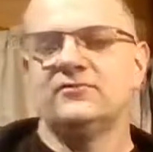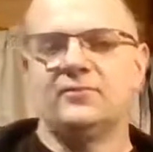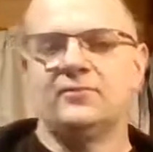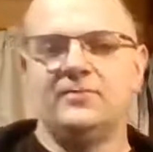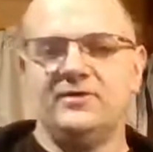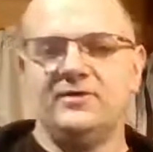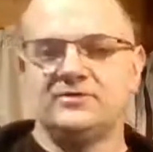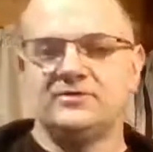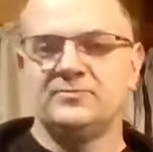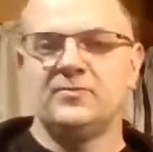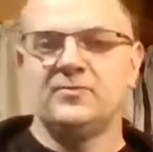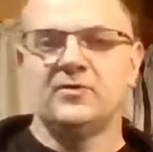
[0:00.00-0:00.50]
They're
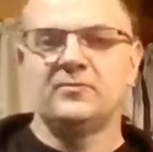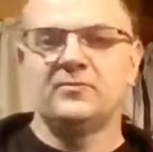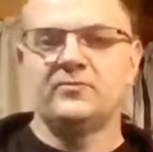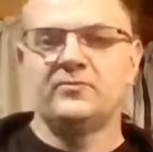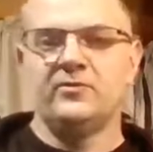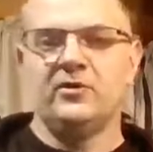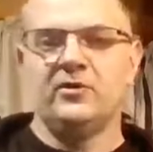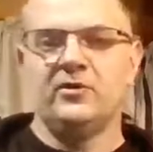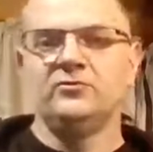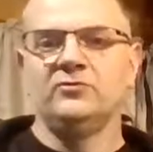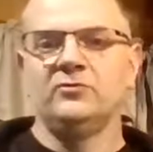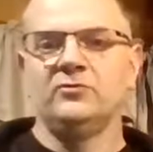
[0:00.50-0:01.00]
Pittsburgh
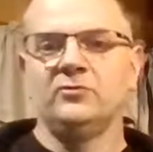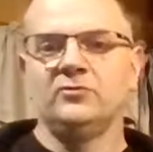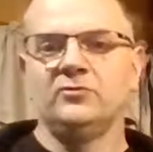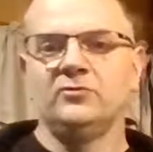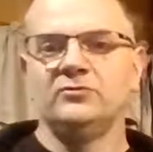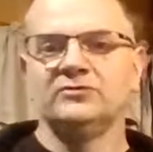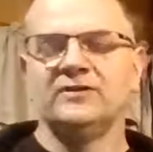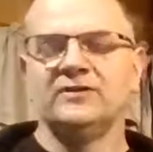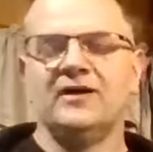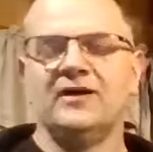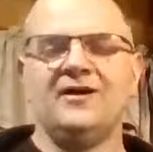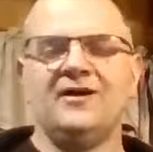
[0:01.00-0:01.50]
Pro
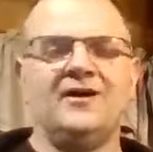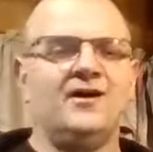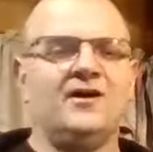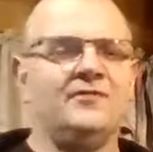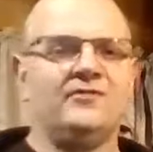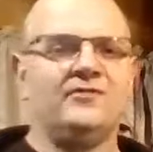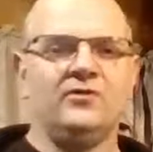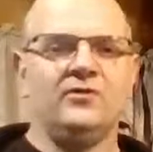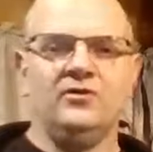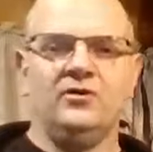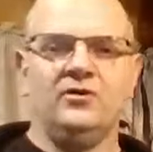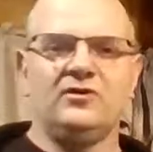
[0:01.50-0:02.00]
Tools. If
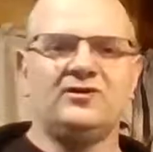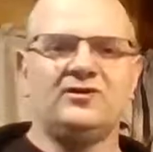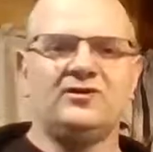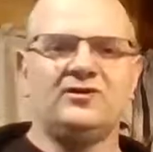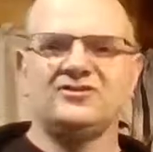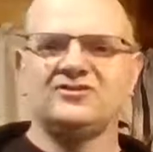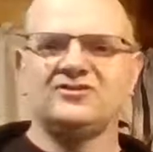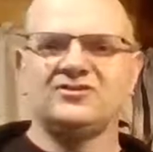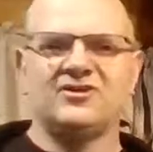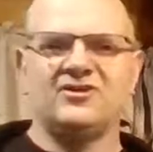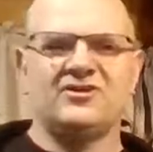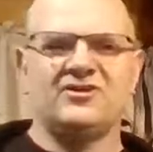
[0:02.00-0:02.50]
you're looking to
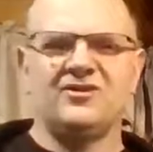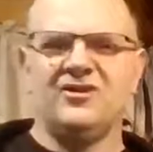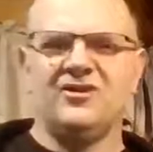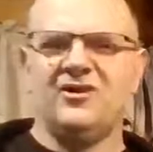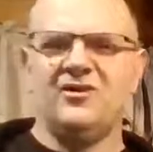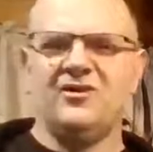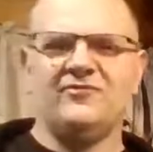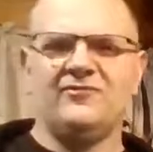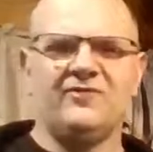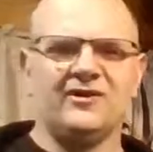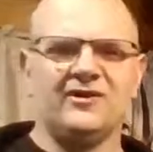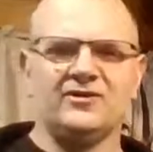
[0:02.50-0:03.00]
start
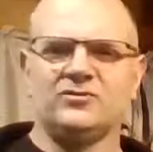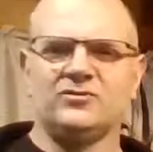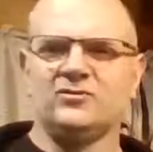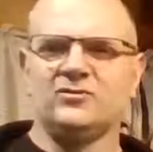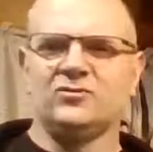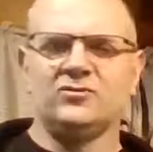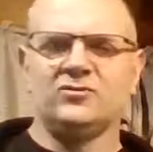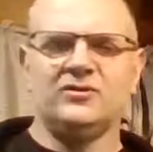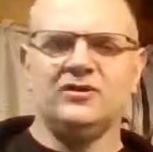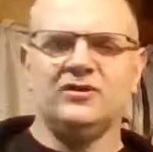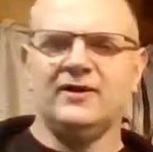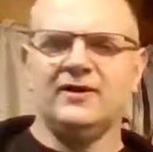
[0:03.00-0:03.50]
off like a
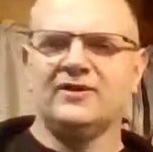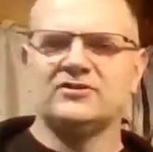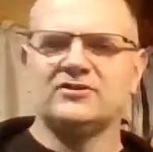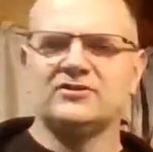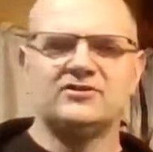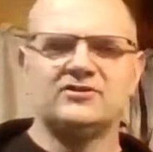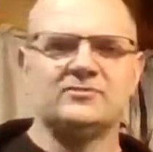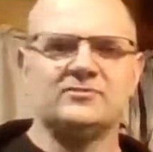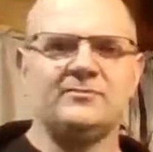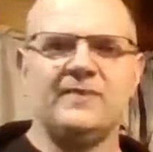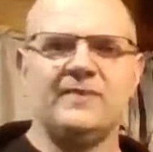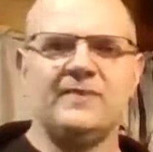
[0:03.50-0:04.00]
tool
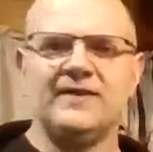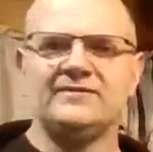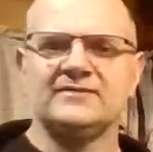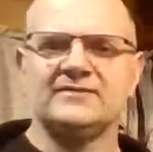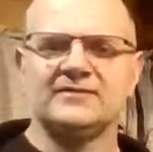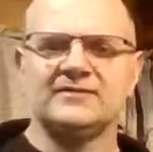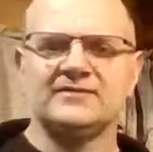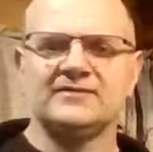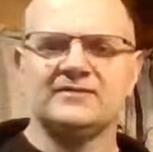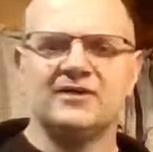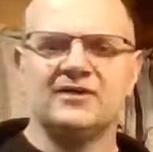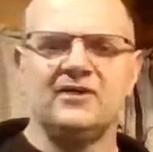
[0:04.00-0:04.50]
collection, some
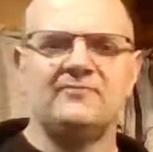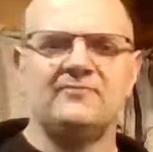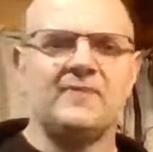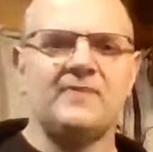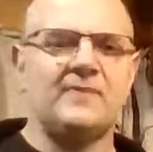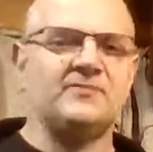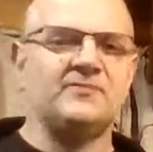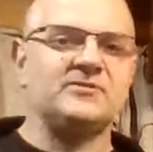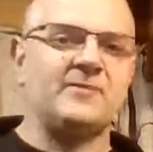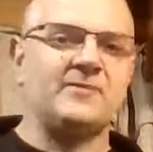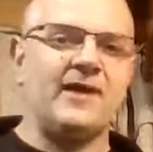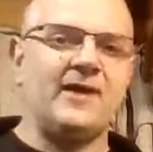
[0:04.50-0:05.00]
basic stuff,
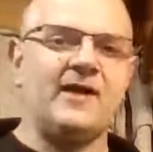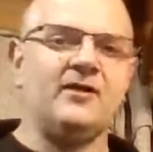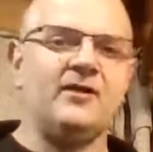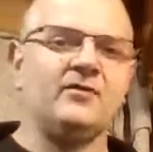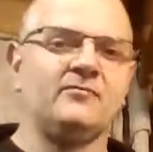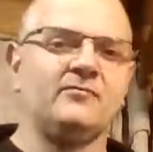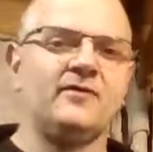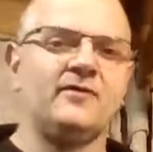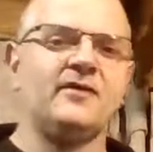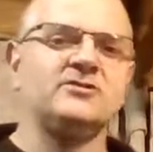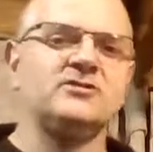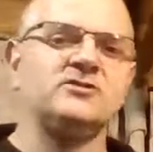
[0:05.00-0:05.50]
maybe some Allen
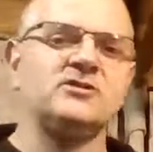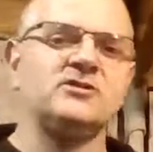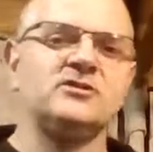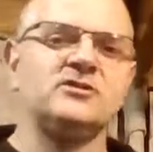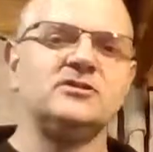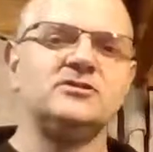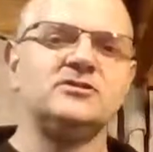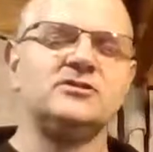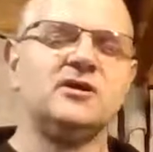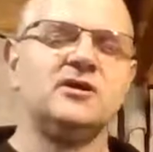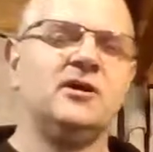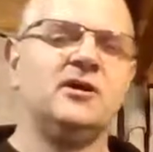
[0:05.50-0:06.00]

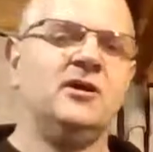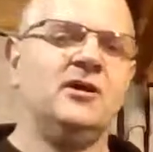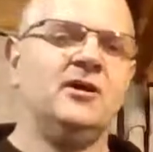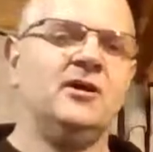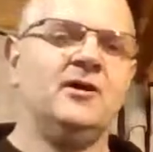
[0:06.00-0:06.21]
wrenches